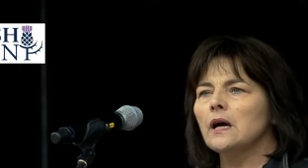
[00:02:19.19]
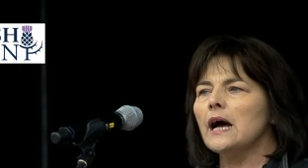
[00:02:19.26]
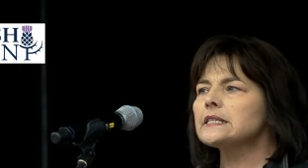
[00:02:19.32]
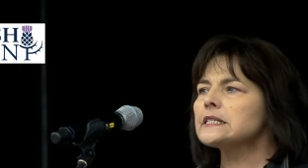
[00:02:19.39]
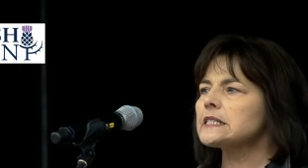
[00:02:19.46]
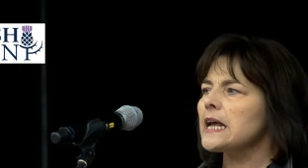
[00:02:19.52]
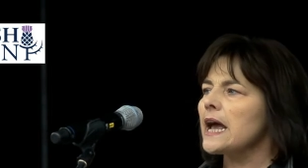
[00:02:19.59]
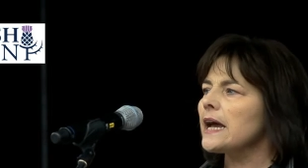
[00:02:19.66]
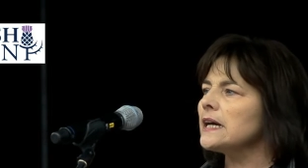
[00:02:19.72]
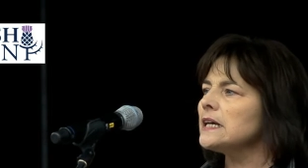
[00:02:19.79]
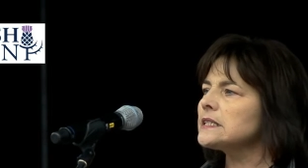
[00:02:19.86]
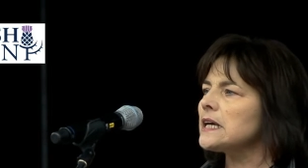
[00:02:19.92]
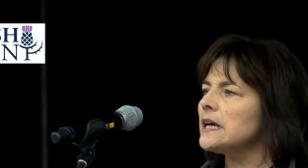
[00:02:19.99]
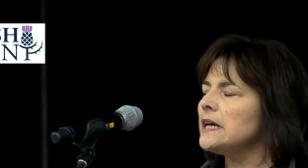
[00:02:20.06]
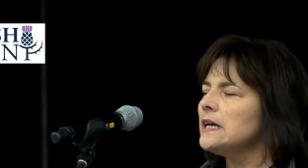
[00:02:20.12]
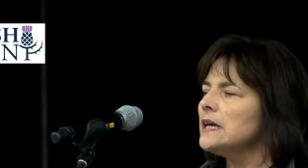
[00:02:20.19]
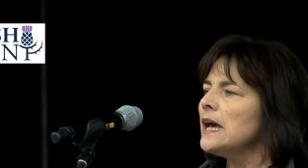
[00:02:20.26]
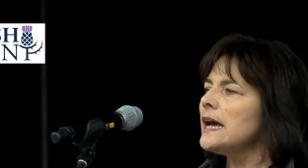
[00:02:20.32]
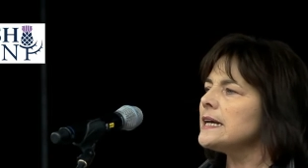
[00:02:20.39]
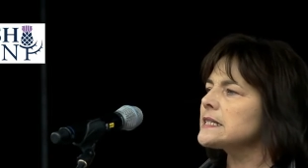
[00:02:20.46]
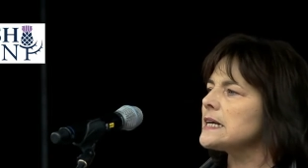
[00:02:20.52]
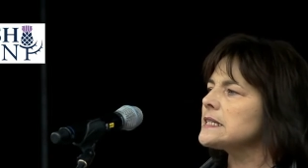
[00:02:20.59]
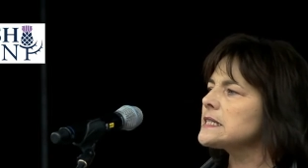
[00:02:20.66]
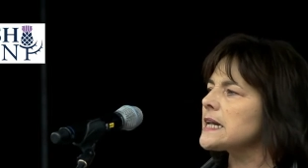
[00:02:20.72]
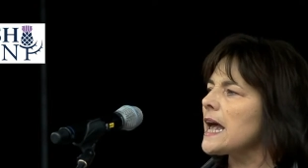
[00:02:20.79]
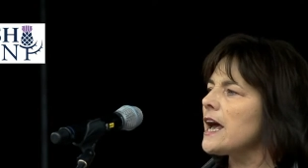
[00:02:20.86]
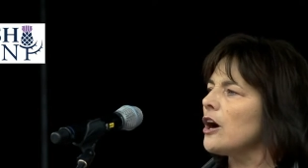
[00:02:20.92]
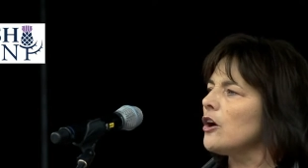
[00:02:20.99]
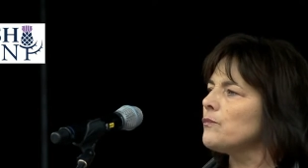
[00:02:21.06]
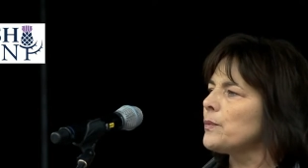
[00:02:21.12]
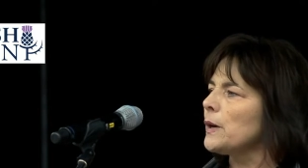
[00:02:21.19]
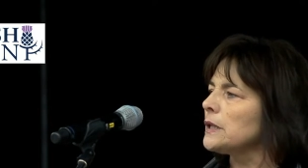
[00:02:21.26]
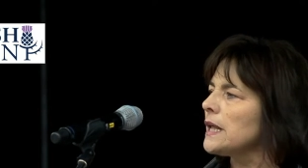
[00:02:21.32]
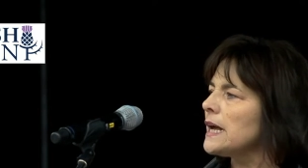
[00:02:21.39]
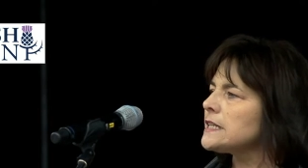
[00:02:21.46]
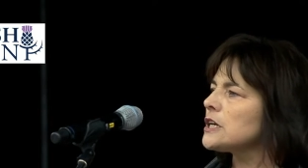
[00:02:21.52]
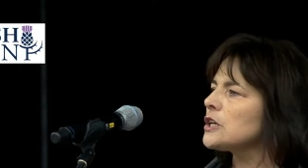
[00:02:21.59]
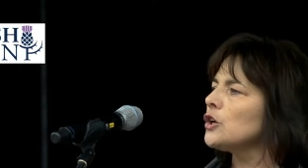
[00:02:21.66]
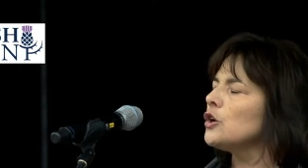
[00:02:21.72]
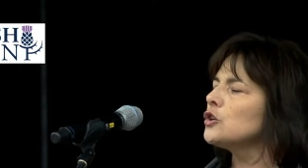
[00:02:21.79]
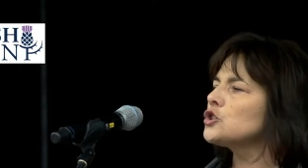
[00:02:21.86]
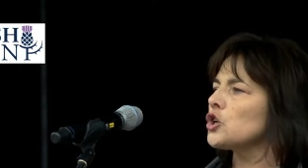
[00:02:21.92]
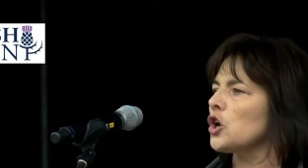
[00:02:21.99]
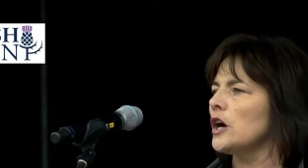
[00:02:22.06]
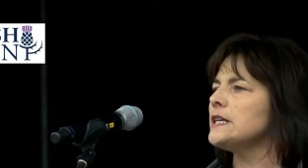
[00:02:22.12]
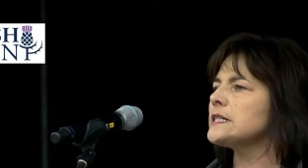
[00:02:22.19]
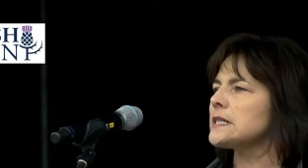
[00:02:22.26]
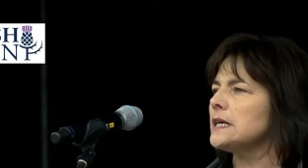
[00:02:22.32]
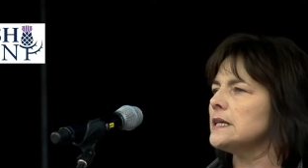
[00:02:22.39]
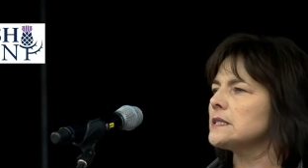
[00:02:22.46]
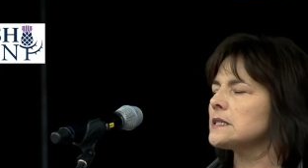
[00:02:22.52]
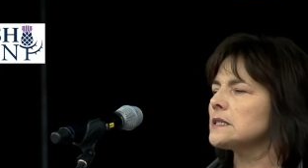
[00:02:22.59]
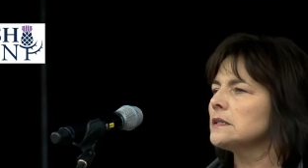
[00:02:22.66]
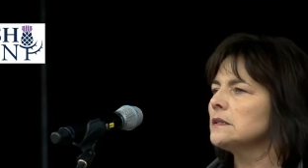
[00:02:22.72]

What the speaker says: Austerity is a set of political choices.